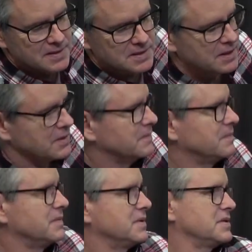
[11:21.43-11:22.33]
So
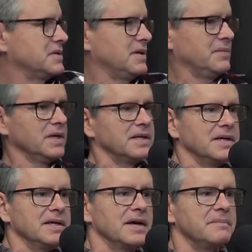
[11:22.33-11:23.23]
I wanted to
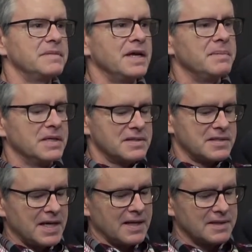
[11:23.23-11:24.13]
hit up Damian
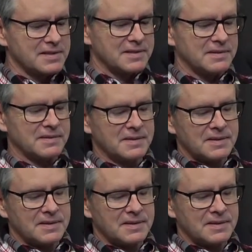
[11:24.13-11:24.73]
Salas and